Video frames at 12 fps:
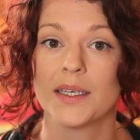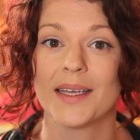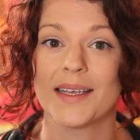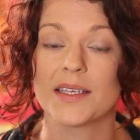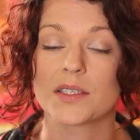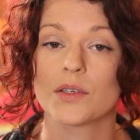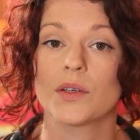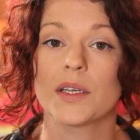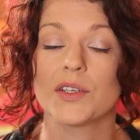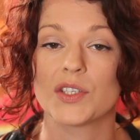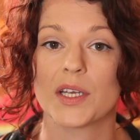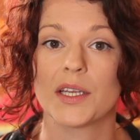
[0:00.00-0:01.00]
is not
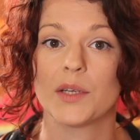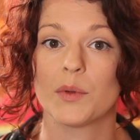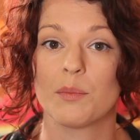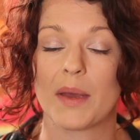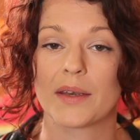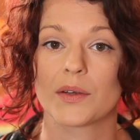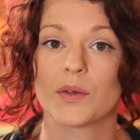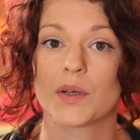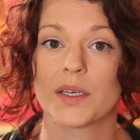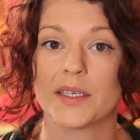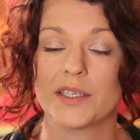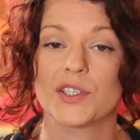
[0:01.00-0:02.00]
a genuine medical
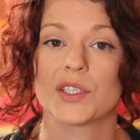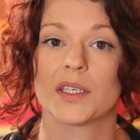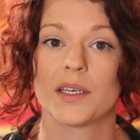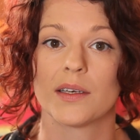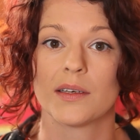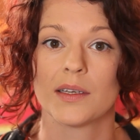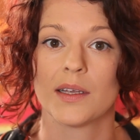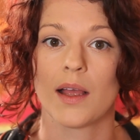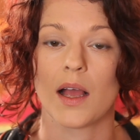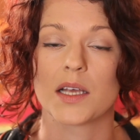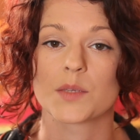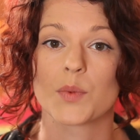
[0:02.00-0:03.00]
condition,
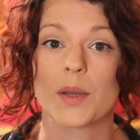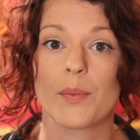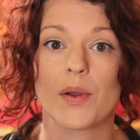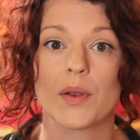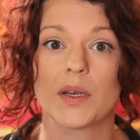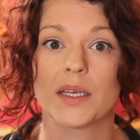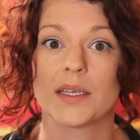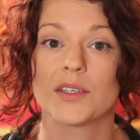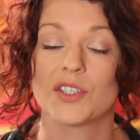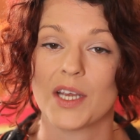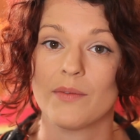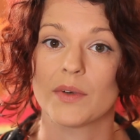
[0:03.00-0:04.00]
as bipolar
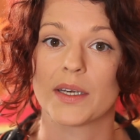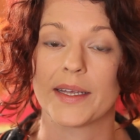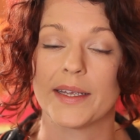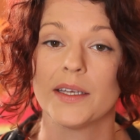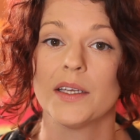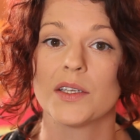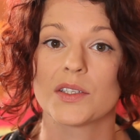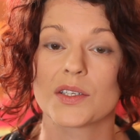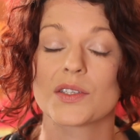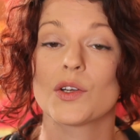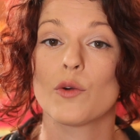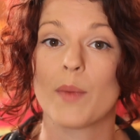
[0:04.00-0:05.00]
generally
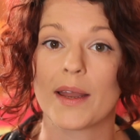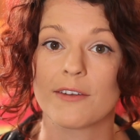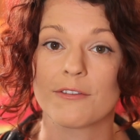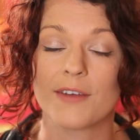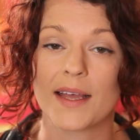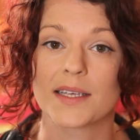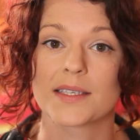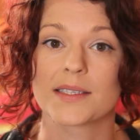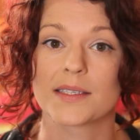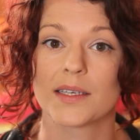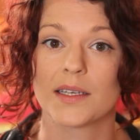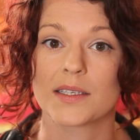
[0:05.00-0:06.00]
does not
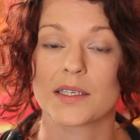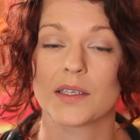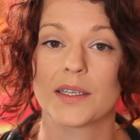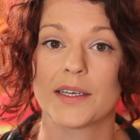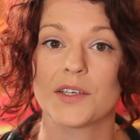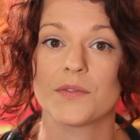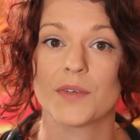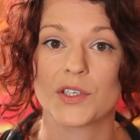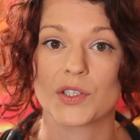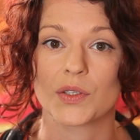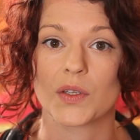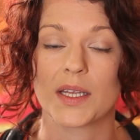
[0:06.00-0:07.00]
manifest until an
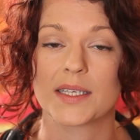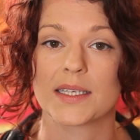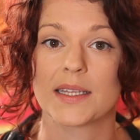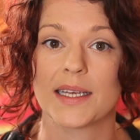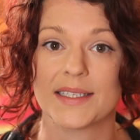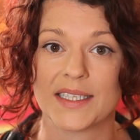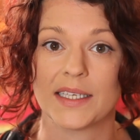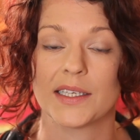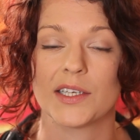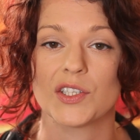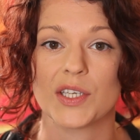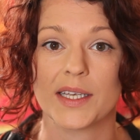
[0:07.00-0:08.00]
individual is in their
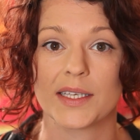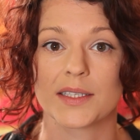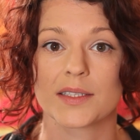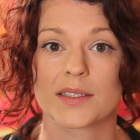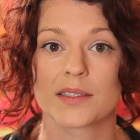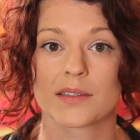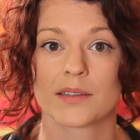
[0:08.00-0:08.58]
teenage years.